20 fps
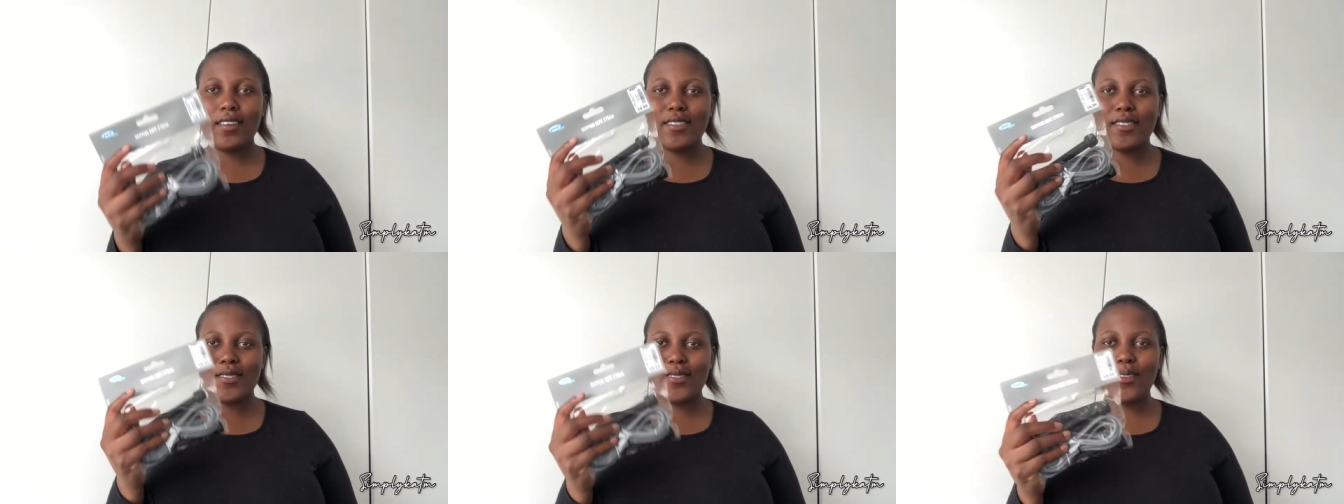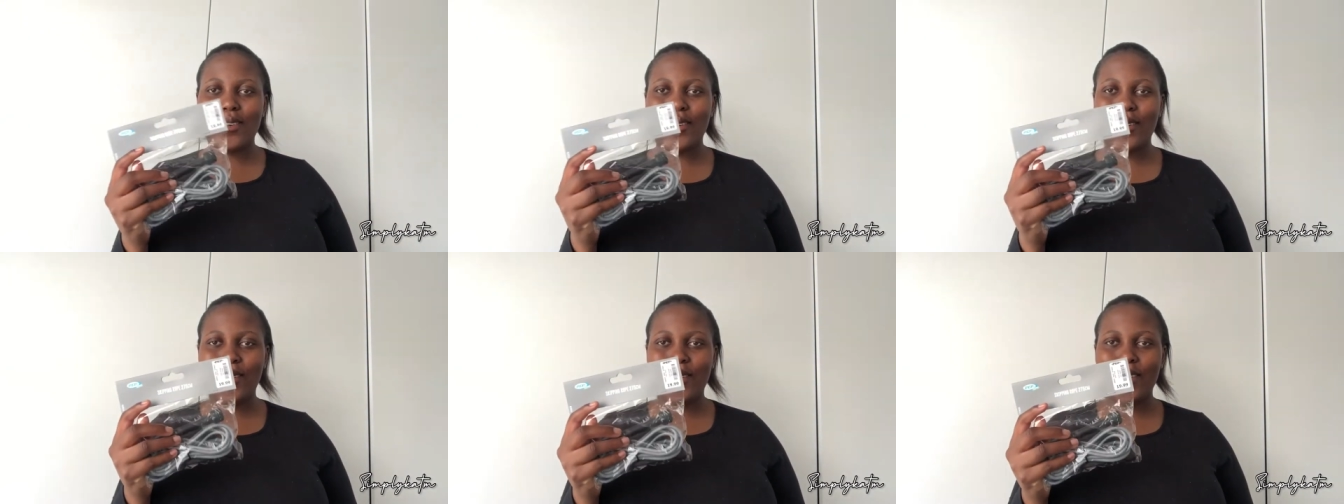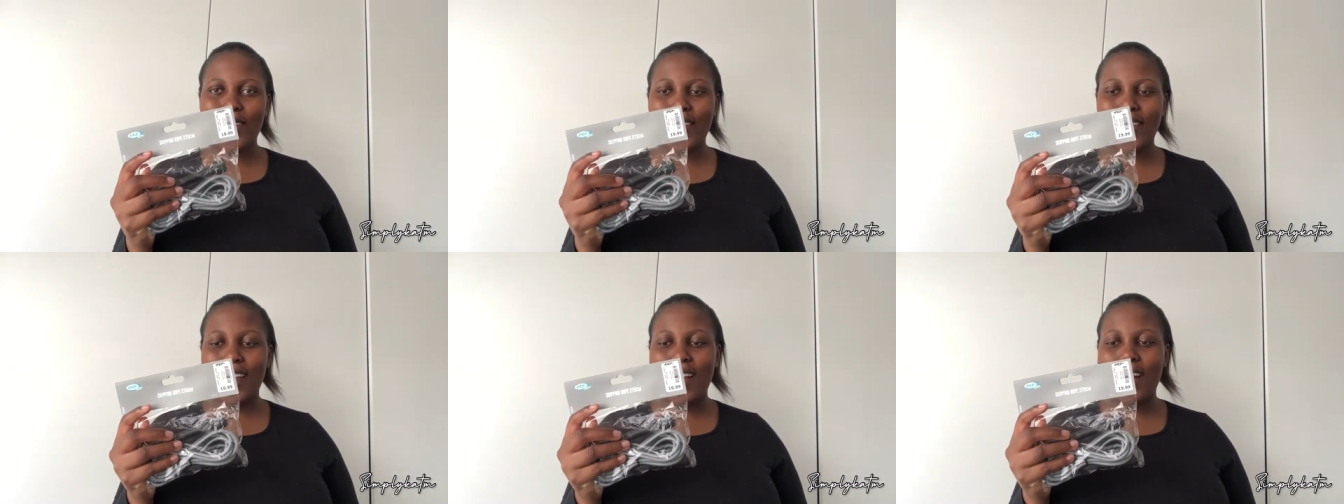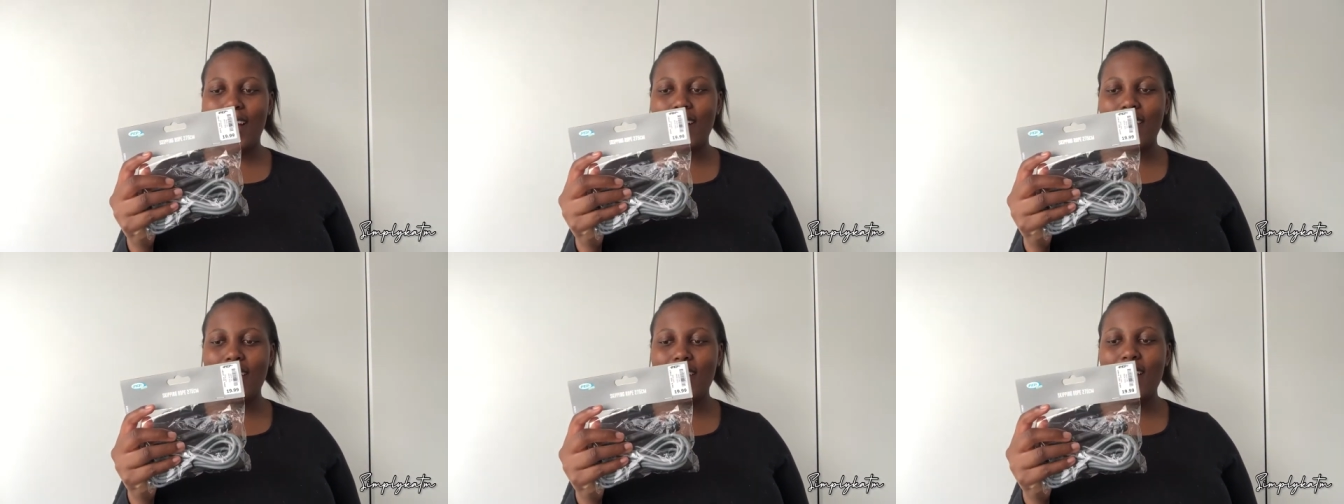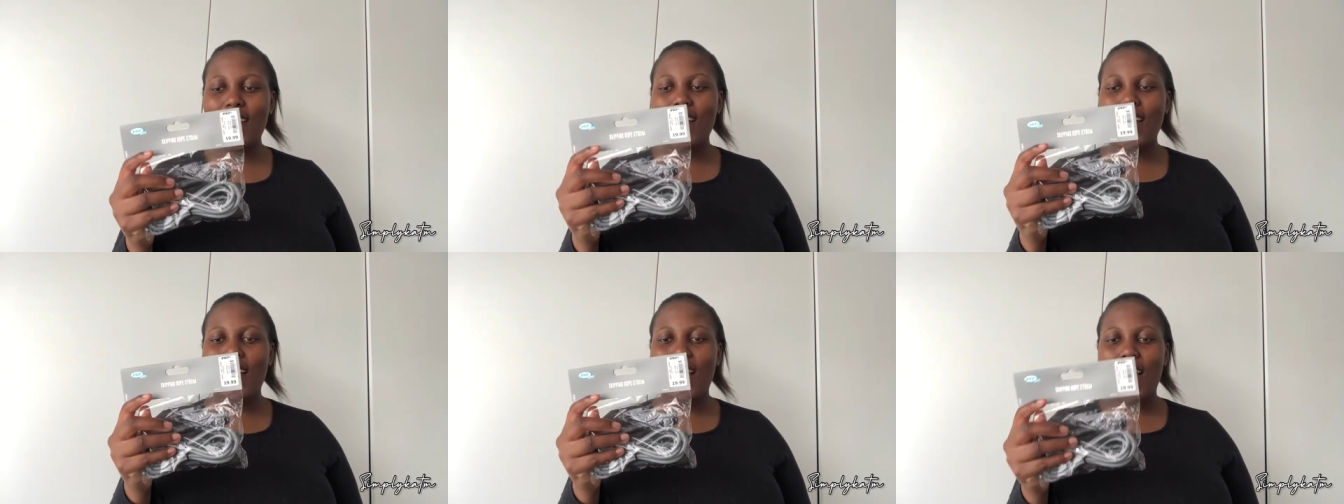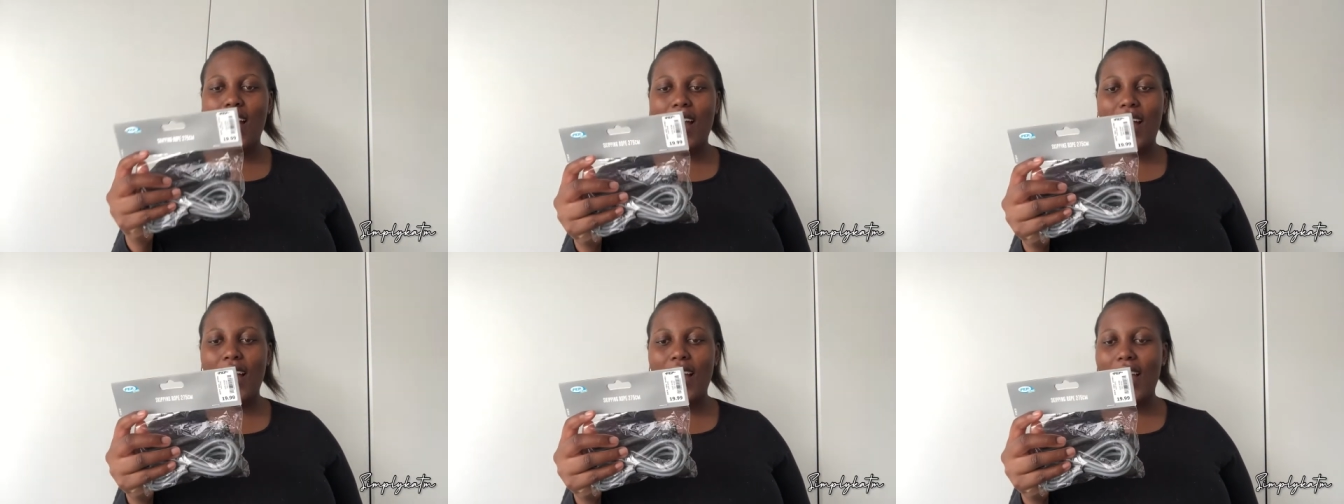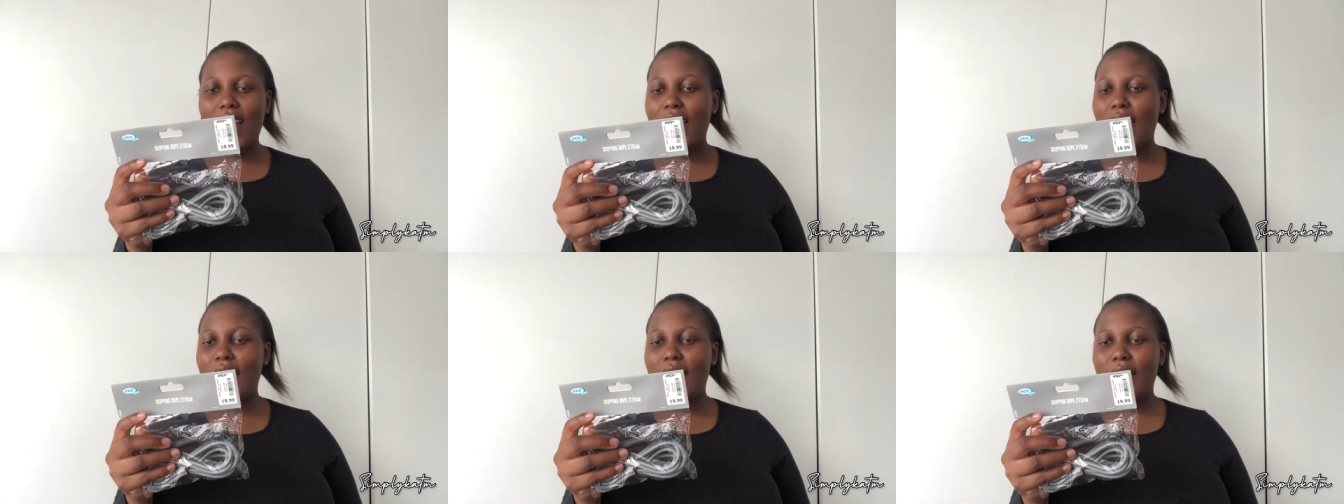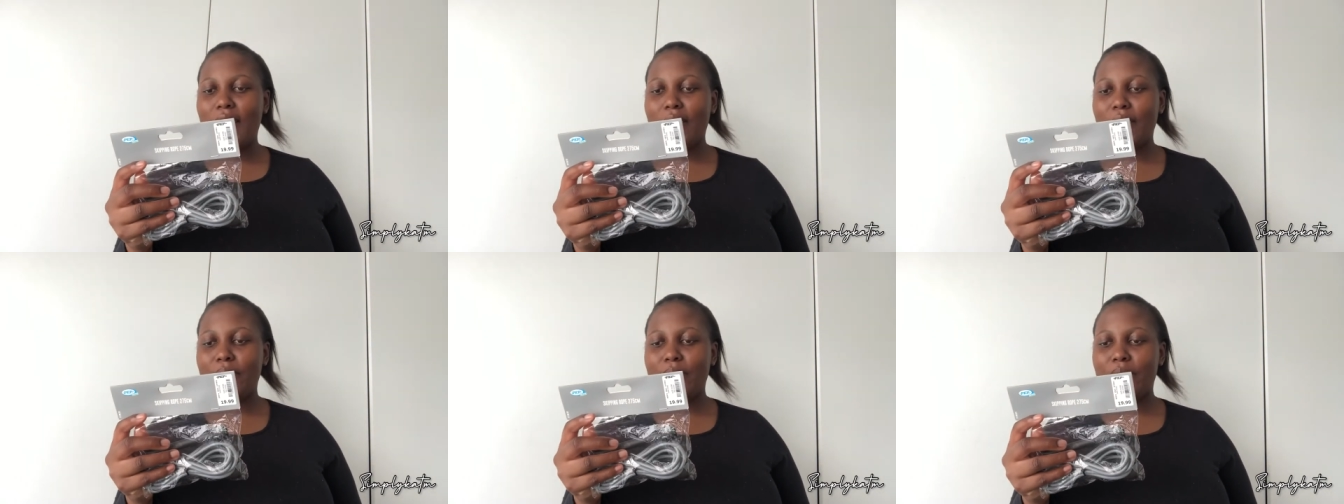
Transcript: So yeah, I